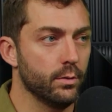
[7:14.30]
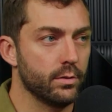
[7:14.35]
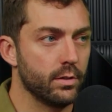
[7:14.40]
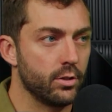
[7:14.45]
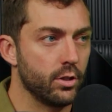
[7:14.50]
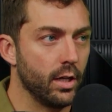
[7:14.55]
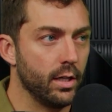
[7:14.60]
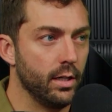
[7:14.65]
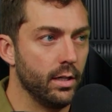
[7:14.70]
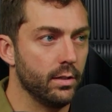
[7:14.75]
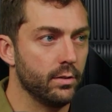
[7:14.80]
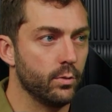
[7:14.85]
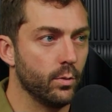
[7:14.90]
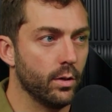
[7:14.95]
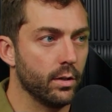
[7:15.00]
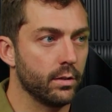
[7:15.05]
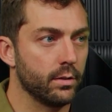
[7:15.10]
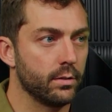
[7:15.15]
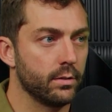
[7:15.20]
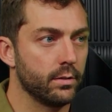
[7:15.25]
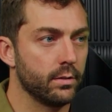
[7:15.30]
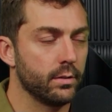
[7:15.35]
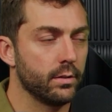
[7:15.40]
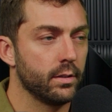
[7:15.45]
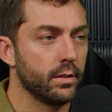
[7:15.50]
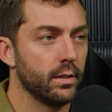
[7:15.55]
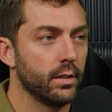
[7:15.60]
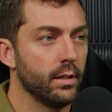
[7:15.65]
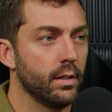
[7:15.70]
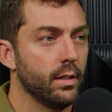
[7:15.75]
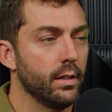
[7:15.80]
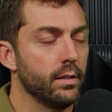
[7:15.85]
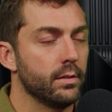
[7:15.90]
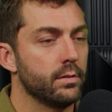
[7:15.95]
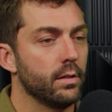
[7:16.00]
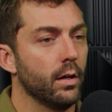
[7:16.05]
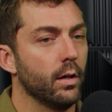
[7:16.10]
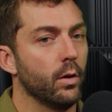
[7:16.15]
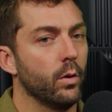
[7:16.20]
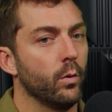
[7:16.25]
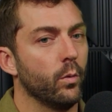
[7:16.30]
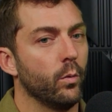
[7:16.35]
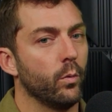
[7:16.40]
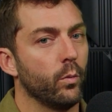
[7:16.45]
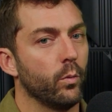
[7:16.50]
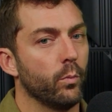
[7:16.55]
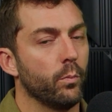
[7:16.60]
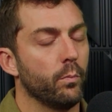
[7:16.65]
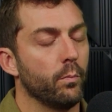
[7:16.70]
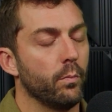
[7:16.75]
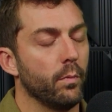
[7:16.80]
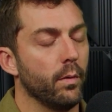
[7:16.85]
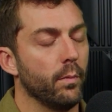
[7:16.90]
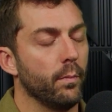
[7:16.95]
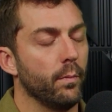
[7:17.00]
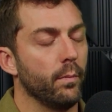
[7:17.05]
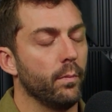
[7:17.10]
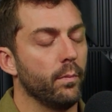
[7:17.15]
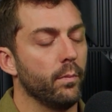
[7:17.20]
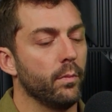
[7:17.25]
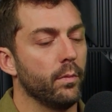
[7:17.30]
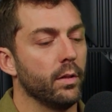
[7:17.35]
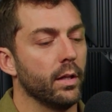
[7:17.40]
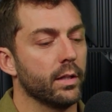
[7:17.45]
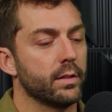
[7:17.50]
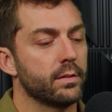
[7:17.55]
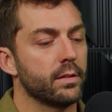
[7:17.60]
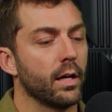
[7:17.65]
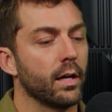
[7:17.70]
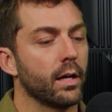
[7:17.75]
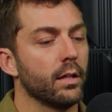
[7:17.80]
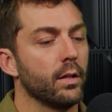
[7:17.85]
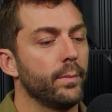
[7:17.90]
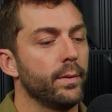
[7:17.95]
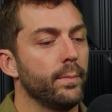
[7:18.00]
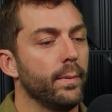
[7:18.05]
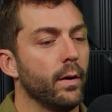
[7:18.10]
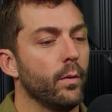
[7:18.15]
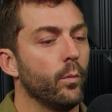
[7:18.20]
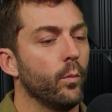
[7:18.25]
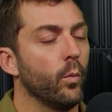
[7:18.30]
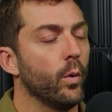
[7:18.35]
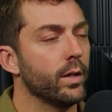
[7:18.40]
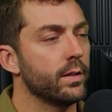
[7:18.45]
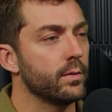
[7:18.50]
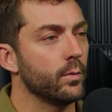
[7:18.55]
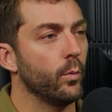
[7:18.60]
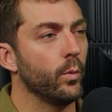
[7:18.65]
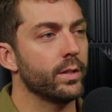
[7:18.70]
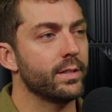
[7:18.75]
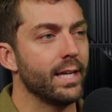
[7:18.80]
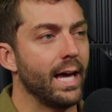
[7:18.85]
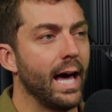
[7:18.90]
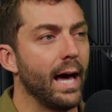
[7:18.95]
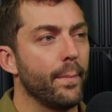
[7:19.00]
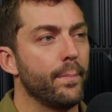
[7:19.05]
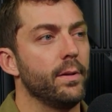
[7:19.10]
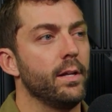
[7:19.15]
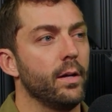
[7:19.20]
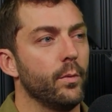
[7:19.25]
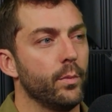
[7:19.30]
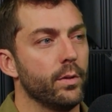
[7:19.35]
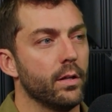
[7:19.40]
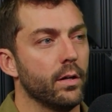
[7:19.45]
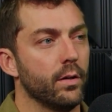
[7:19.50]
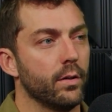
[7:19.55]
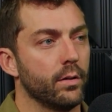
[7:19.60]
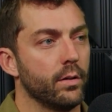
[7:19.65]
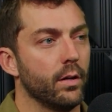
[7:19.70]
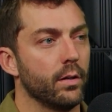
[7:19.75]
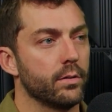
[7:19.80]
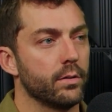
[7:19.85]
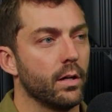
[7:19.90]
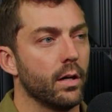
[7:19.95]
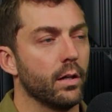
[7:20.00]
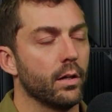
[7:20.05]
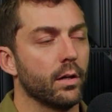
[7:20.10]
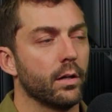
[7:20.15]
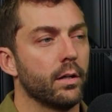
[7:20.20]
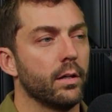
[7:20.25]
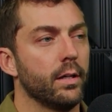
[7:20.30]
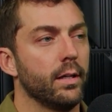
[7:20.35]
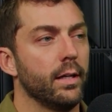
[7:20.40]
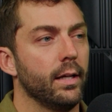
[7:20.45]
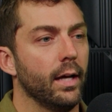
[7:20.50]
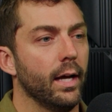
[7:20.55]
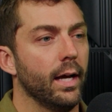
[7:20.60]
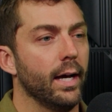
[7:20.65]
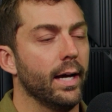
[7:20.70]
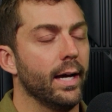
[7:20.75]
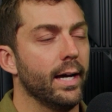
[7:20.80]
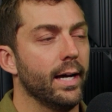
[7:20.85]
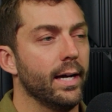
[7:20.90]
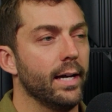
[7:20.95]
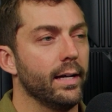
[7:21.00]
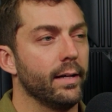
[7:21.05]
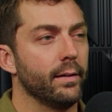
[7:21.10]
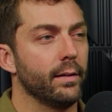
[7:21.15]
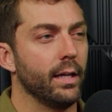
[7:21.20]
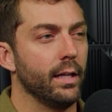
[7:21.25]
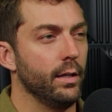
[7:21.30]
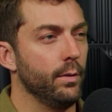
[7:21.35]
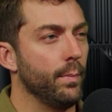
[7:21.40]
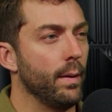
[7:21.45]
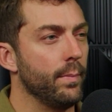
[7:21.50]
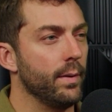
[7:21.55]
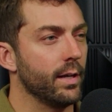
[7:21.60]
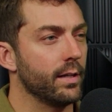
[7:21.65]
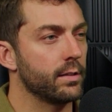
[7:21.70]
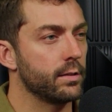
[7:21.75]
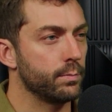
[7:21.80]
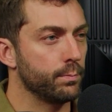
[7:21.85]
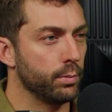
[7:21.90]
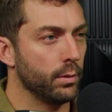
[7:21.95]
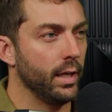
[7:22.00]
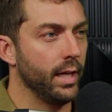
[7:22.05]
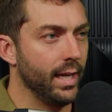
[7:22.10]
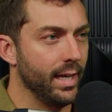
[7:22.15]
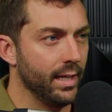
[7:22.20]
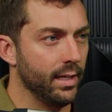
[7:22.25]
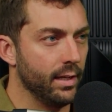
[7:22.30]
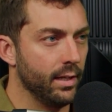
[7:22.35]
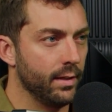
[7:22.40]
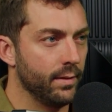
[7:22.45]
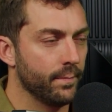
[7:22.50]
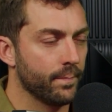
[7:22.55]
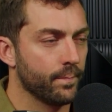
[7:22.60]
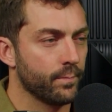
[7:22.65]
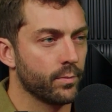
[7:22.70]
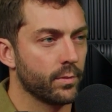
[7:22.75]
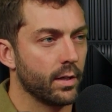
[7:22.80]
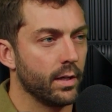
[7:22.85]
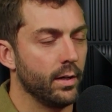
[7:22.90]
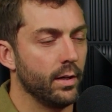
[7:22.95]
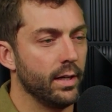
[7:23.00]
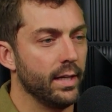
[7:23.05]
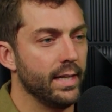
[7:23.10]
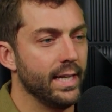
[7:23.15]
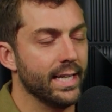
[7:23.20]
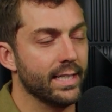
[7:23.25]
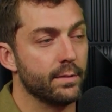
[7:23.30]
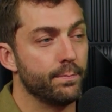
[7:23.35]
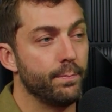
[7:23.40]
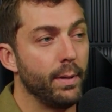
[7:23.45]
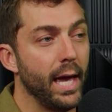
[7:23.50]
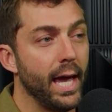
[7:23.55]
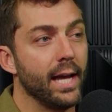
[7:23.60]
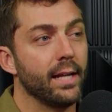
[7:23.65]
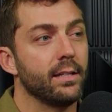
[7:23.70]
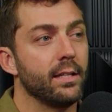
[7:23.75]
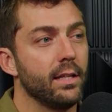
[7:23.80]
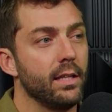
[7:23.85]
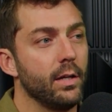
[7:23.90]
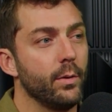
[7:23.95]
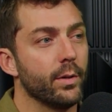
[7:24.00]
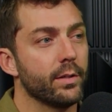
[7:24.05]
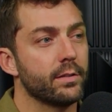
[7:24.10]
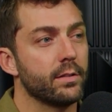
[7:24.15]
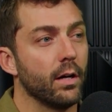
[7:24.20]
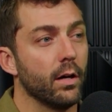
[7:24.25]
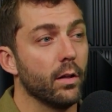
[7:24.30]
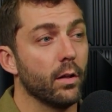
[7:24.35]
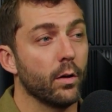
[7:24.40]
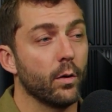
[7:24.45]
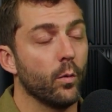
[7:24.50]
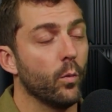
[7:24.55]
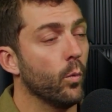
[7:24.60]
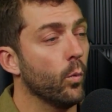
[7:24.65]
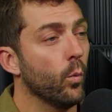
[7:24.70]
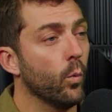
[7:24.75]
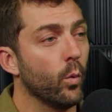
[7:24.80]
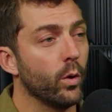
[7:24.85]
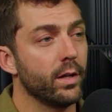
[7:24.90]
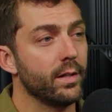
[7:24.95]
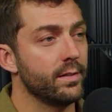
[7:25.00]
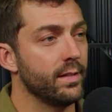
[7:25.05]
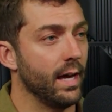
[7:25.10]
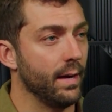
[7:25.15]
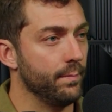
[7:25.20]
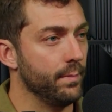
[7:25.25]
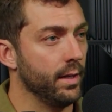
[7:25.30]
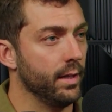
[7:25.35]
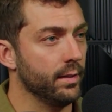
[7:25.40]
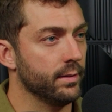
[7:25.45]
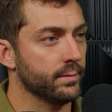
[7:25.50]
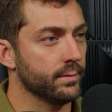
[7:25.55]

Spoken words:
the Chinese yuan. So let's talk a little bit about what's happening with the Hong Kong dollar. Can you maybe explain? It's pegged to the U.S. dollar. What does that mean?